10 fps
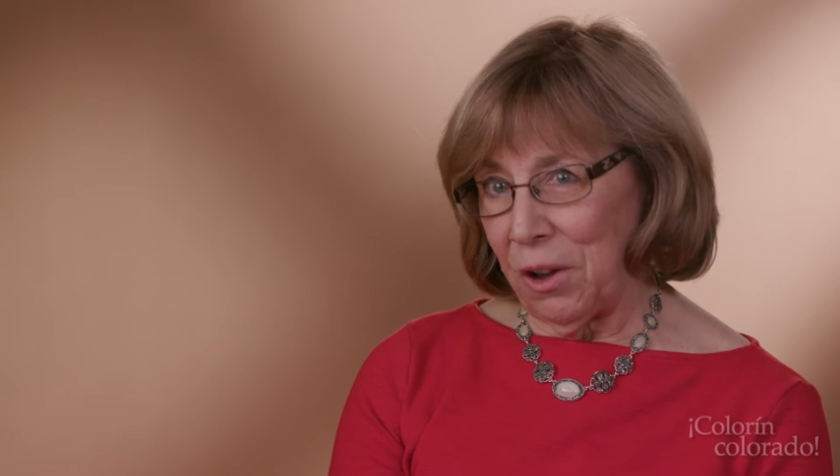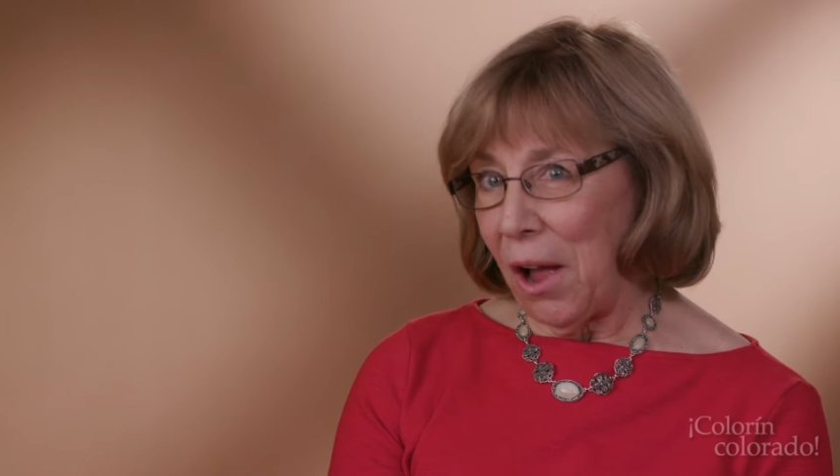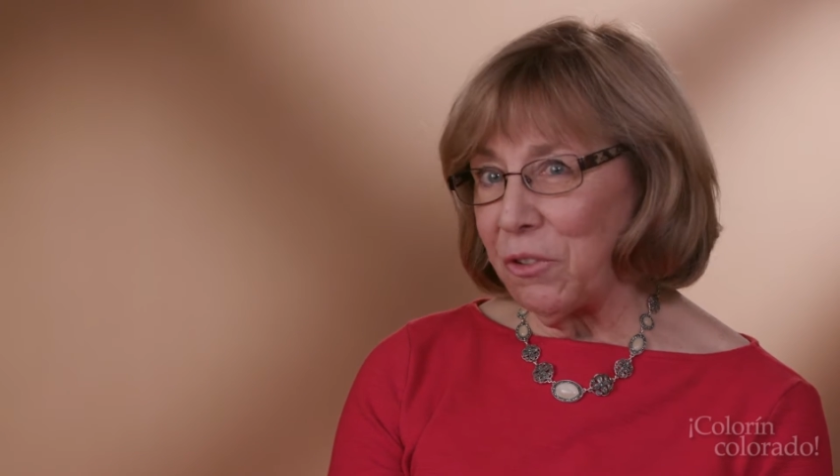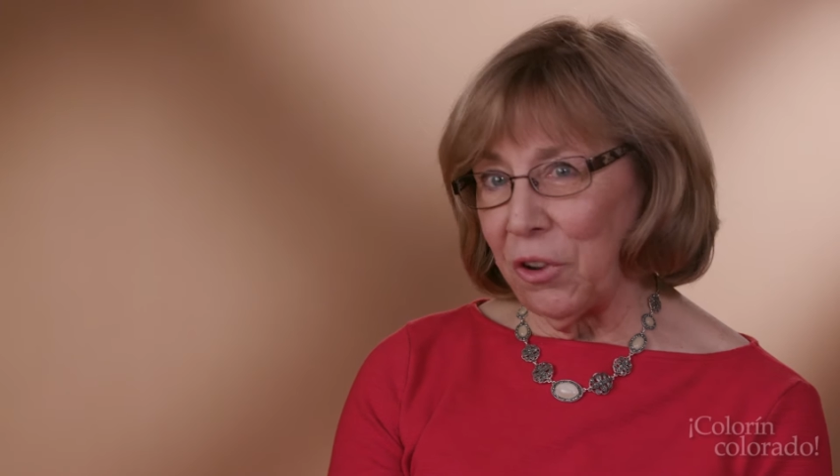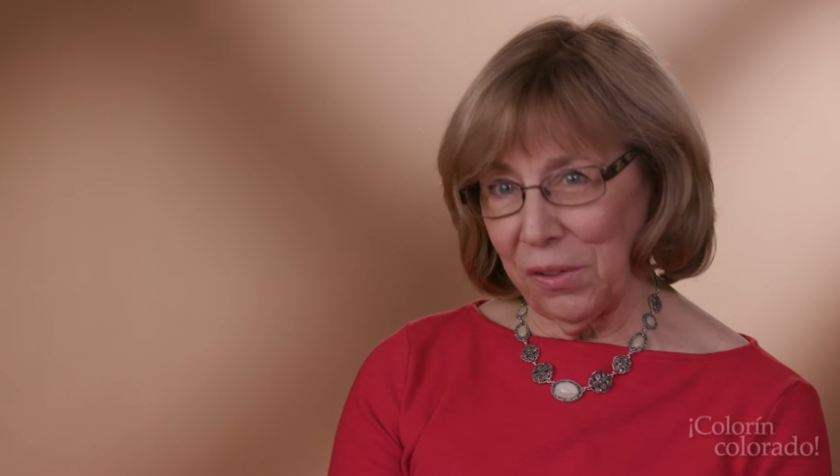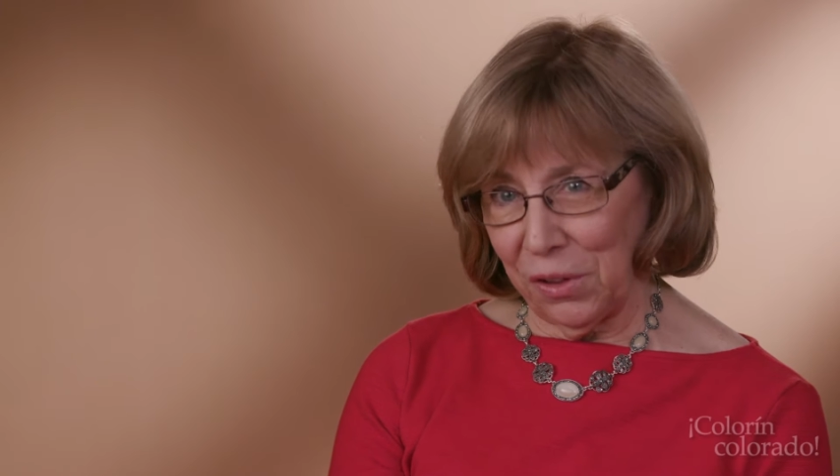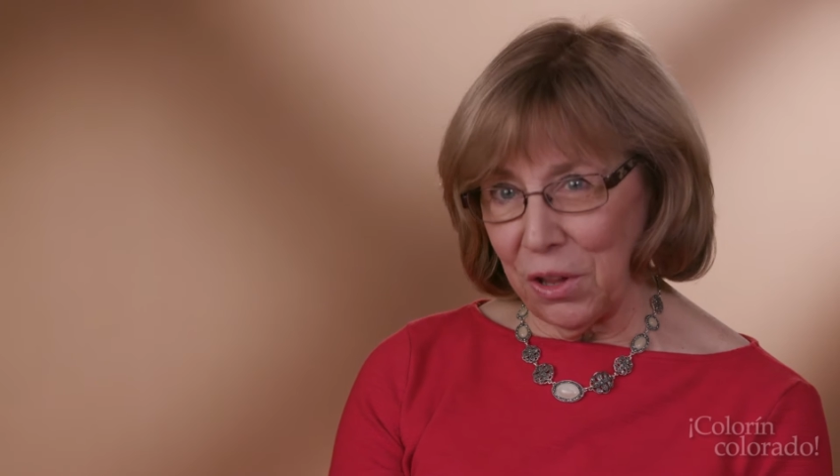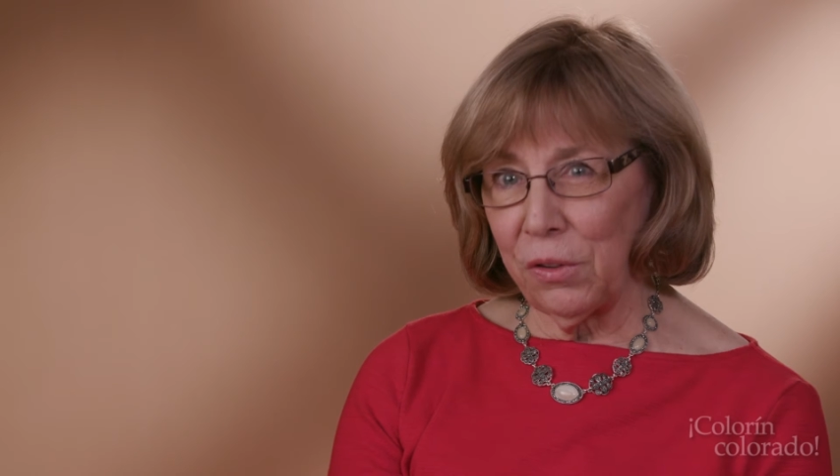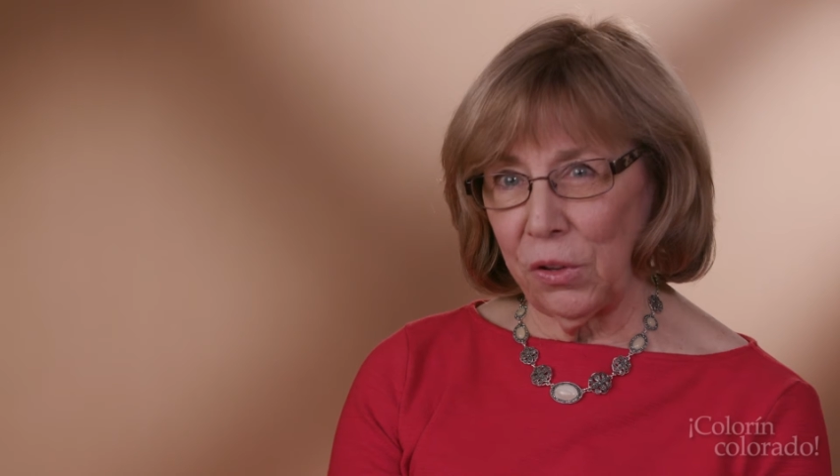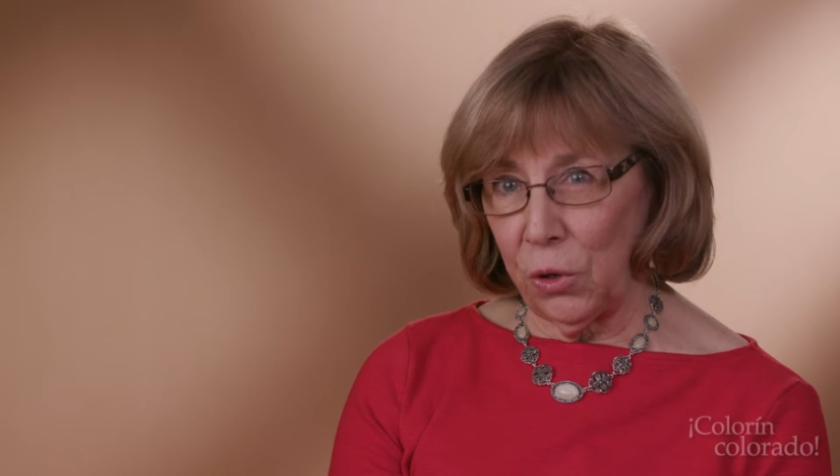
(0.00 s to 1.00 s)
not just
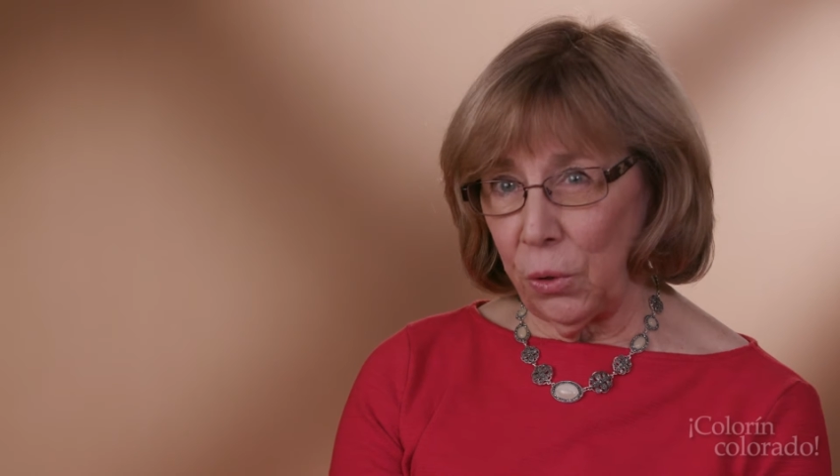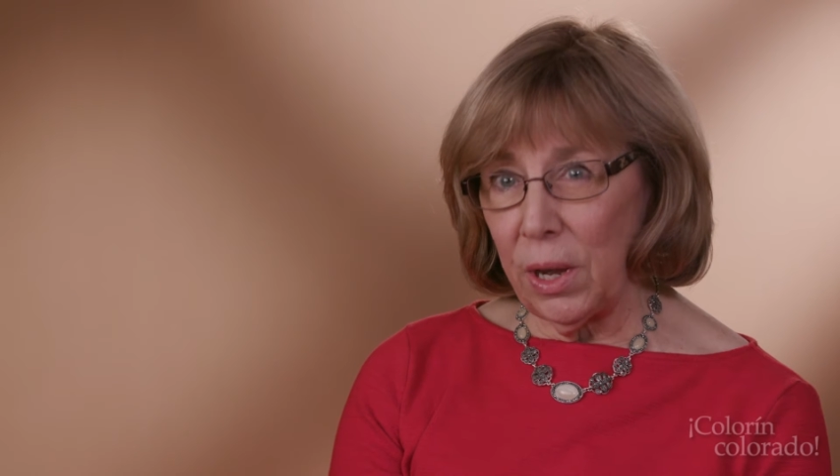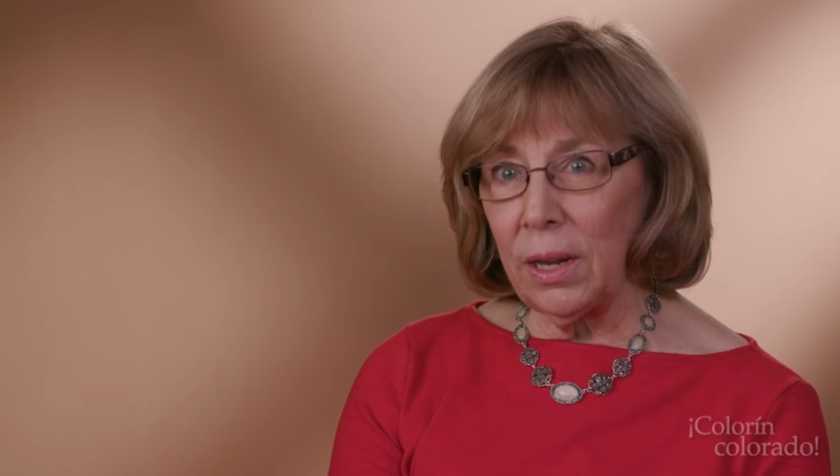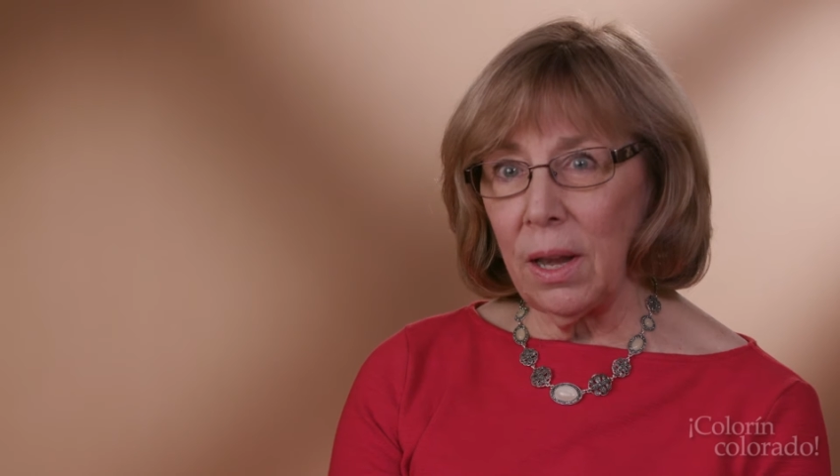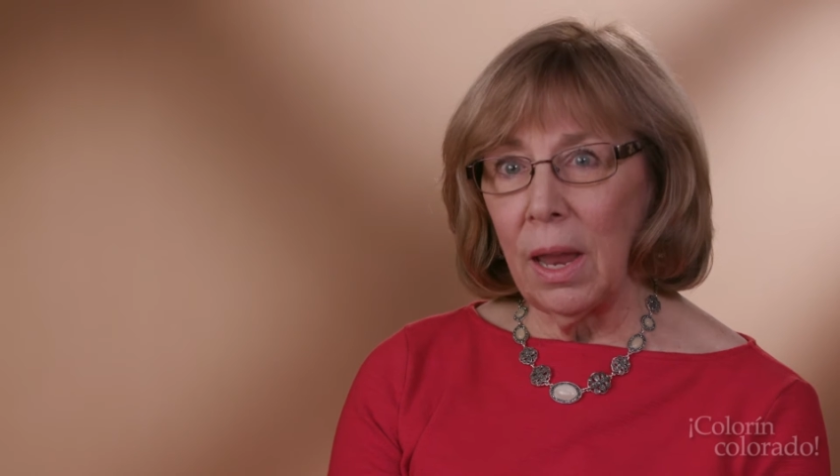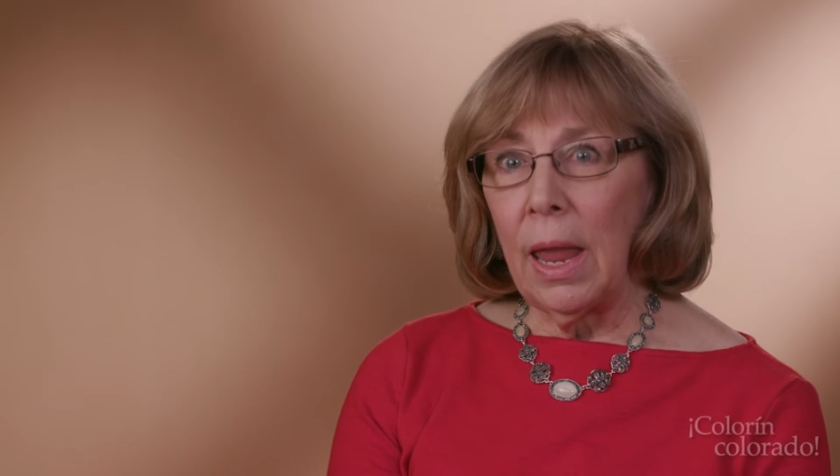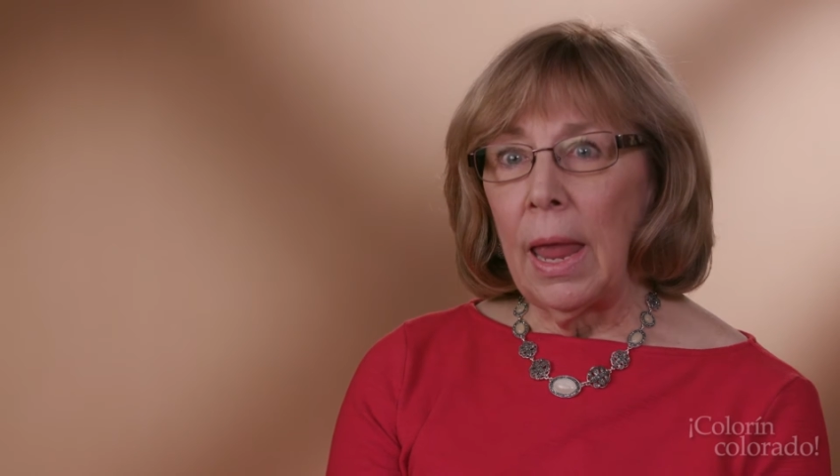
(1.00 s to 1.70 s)
the student,